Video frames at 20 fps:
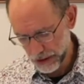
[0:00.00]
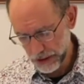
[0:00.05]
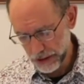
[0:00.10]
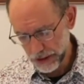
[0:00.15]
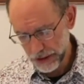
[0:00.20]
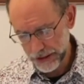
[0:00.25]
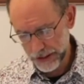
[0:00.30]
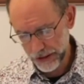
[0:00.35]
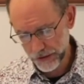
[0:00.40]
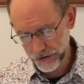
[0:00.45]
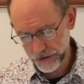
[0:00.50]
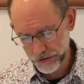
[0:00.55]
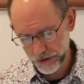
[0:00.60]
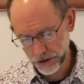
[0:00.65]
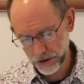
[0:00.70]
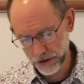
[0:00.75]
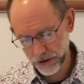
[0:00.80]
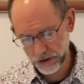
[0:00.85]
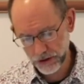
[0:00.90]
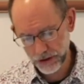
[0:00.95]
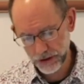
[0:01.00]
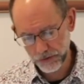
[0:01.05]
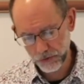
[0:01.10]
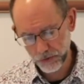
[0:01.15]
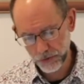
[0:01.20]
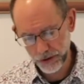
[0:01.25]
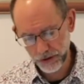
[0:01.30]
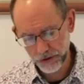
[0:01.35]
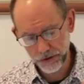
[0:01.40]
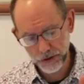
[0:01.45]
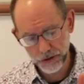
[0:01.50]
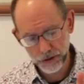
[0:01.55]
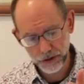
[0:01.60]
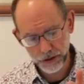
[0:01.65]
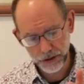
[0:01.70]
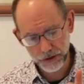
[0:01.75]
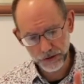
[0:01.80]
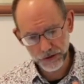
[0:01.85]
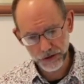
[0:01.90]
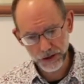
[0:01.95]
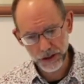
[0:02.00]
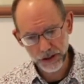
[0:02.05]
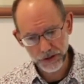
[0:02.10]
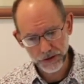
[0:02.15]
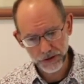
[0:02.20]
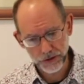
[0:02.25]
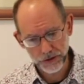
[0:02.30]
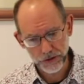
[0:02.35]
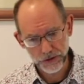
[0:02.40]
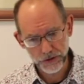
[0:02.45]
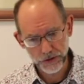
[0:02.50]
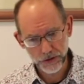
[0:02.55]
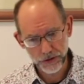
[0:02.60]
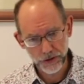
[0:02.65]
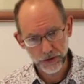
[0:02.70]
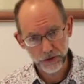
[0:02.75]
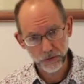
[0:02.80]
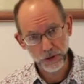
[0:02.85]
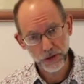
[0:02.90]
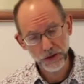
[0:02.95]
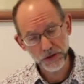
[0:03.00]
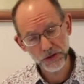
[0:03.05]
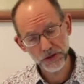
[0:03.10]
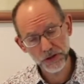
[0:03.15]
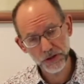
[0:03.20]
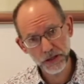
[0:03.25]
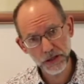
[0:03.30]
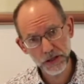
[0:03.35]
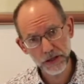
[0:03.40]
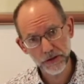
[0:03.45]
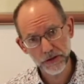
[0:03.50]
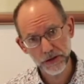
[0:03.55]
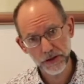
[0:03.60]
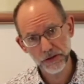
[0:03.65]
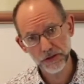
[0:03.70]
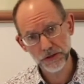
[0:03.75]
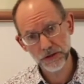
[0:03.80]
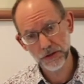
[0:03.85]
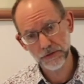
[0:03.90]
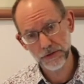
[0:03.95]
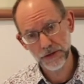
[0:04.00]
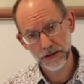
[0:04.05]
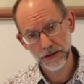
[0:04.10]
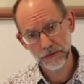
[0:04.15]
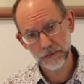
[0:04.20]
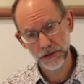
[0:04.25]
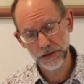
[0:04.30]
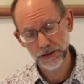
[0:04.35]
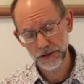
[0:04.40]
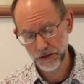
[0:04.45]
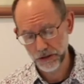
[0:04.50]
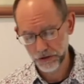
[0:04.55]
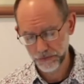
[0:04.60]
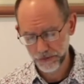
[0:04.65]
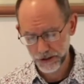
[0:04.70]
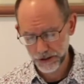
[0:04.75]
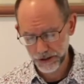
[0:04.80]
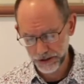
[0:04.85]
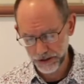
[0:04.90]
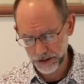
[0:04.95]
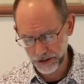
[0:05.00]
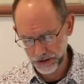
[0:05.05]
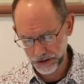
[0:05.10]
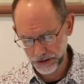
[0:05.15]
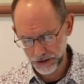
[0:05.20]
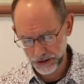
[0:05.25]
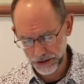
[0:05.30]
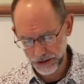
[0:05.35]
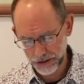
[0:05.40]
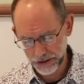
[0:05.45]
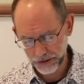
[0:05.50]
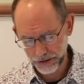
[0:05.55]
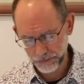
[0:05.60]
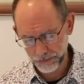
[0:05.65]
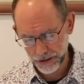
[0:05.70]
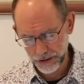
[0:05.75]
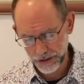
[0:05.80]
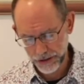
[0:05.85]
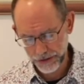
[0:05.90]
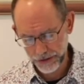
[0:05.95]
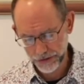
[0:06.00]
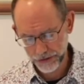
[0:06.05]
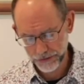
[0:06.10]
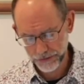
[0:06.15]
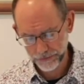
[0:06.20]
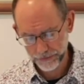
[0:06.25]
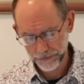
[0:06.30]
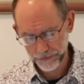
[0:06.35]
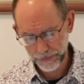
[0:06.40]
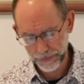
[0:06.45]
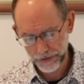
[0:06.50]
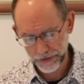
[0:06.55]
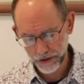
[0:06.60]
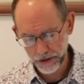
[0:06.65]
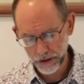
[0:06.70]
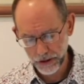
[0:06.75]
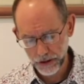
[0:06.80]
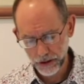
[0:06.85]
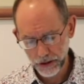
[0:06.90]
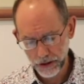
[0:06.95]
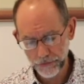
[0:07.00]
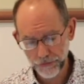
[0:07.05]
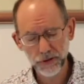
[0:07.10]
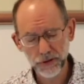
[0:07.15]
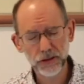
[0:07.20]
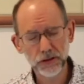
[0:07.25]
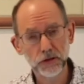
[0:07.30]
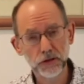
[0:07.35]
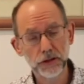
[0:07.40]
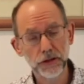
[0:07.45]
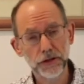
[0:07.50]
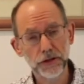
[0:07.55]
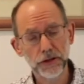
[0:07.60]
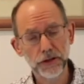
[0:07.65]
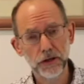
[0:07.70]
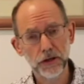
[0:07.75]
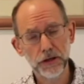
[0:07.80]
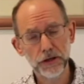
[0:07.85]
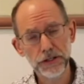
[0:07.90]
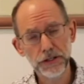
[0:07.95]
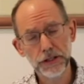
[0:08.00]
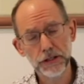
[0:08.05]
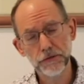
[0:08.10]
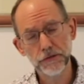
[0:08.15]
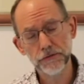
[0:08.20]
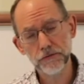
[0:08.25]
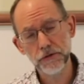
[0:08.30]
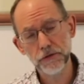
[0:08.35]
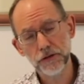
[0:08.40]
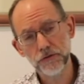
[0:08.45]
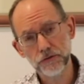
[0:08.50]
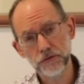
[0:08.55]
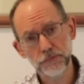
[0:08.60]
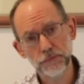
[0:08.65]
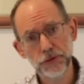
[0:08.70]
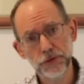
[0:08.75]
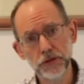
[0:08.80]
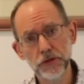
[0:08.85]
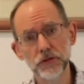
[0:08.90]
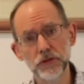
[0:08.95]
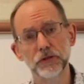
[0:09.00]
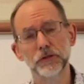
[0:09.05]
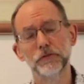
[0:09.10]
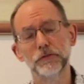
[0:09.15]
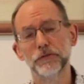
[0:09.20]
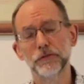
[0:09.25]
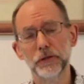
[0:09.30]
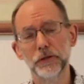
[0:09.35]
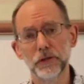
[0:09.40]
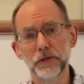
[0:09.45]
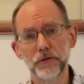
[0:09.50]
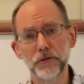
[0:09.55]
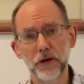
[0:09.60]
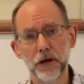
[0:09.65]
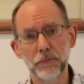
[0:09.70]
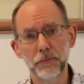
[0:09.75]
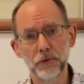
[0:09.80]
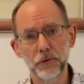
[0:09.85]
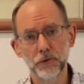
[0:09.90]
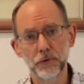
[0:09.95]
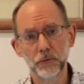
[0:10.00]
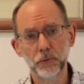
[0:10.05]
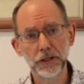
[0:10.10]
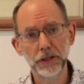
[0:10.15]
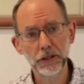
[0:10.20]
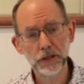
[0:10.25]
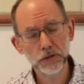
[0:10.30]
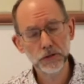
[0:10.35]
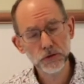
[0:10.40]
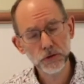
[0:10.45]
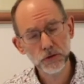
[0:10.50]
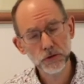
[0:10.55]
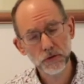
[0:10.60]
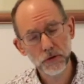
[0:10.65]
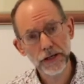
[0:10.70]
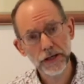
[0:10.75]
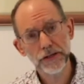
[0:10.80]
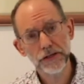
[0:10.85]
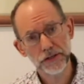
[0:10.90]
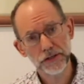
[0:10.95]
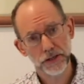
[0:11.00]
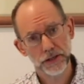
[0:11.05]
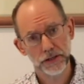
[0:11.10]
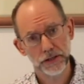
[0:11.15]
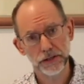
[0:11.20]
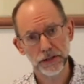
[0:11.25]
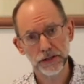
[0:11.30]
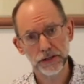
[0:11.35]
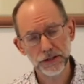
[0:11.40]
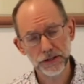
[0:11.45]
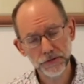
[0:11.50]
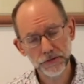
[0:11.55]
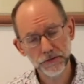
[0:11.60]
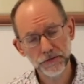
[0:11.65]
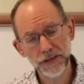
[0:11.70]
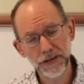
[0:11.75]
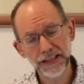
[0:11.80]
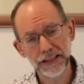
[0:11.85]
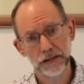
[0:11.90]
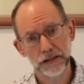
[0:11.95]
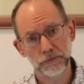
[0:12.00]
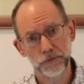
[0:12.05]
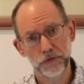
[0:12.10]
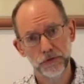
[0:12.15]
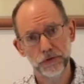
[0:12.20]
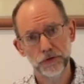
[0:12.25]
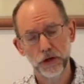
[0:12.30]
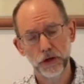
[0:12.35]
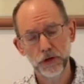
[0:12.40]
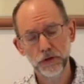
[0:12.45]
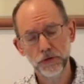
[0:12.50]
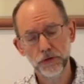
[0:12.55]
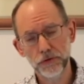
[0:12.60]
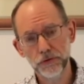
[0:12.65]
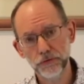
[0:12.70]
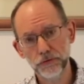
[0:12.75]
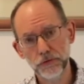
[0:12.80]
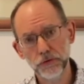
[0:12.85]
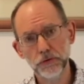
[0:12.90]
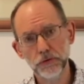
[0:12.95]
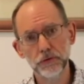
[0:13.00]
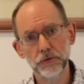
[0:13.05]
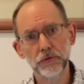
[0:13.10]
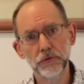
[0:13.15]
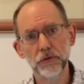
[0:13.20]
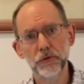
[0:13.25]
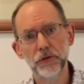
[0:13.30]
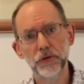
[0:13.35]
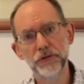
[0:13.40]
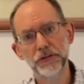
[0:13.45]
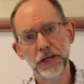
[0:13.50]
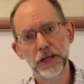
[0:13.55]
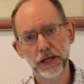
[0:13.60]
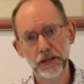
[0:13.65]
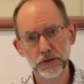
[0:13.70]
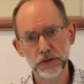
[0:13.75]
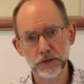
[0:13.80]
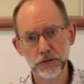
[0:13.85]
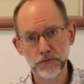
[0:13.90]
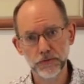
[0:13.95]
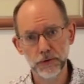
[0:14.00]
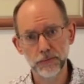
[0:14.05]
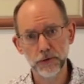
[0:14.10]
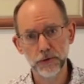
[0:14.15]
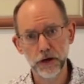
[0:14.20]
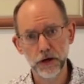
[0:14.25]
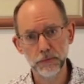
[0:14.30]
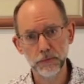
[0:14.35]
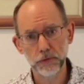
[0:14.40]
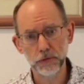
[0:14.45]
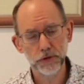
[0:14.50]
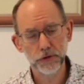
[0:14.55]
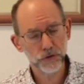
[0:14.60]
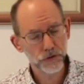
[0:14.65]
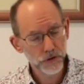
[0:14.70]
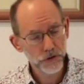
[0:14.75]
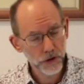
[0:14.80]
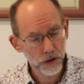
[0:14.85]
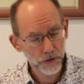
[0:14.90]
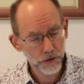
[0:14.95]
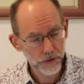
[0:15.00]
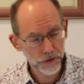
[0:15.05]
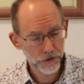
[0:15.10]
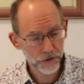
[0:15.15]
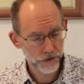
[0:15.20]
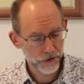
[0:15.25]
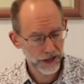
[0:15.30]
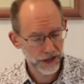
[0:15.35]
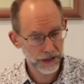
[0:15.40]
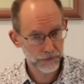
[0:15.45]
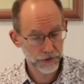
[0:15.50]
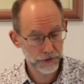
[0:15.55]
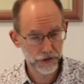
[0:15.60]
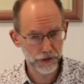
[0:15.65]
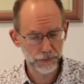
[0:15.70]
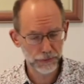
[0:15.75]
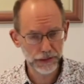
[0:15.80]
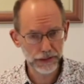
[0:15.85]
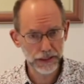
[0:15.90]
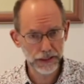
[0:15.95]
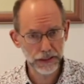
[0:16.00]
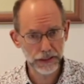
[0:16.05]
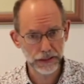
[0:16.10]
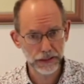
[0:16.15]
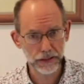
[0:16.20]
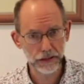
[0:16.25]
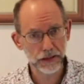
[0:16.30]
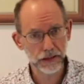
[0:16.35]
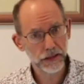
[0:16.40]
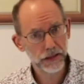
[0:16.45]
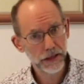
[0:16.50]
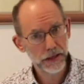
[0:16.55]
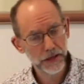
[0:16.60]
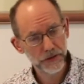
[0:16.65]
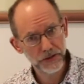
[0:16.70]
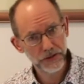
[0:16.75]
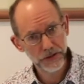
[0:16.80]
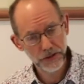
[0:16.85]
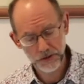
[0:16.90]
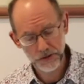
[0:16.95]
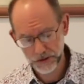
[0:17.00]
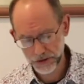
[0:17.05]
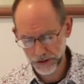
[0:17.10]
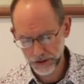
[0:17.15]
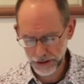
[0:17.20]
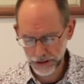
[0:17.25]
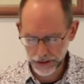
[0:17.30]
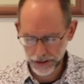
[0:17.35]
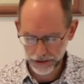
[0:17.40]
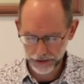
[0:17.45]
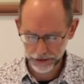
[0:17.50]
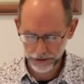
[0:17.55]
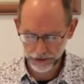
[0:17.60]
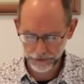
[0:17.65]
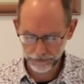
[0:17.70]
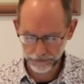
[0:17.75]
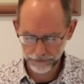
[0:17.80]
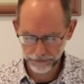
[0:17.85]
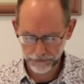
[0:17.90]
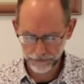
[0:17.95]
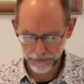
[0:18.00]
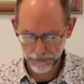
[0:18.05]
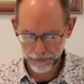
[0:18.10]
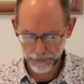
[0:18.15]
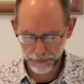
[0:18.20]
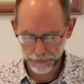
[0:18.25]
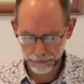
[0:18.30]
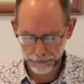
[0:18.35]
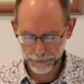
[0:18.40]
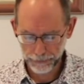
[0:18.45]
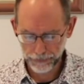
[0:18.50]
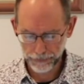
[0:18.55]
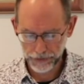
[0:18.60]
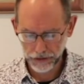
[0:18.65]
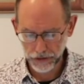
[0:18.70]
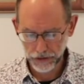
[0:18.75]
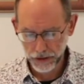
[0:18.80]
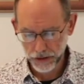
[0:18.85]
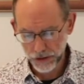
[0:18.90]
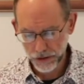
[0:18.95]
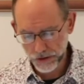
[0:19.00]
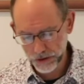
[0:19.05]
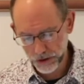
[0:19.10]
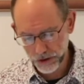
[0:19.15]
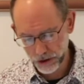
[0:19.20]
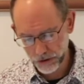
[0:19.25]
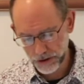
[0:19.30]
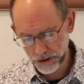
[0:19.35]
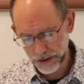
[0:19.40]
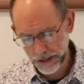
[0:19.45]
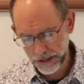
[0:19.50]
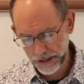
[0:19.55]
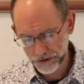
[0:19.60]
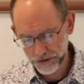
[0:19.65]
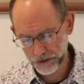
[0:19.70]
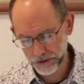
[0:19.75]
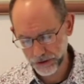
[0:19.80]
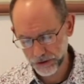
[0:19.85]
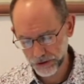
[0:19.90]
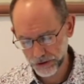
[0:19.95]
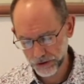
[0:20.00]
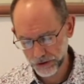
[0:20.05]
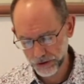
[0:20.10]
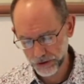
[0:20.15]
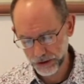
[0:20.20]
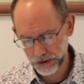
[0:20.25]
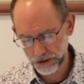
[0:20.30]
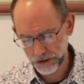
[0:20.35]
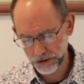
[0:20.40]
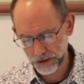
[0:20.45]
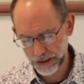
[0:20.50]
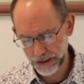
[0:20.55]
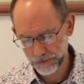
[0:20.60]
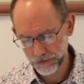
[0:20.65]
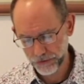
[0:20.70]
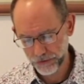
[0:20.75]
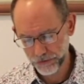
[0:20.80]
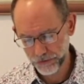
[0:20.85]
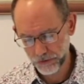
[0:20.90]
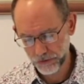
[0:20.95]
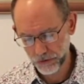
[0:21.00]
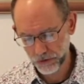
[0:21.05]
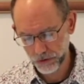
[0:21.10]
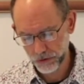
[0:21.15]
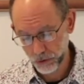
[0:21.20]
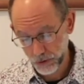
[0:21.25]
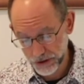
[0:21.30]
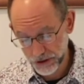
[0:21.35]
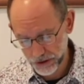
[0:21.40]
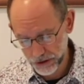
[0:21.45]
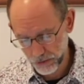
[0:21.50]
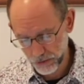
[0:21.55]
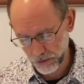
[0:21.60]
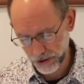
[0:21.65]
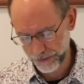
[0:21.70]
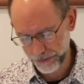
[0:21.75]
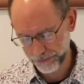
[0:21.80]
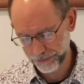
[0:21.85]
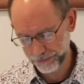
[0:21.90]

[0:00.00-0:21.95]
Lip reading: Now, it's not only with Jesus that we see this development of ideas taking place. If we look at the idea of retribution, for example, we can trace it. It develops through the text of the Bible. It's not the same at the beginning as it is at the end. So in Exodus chapter 21,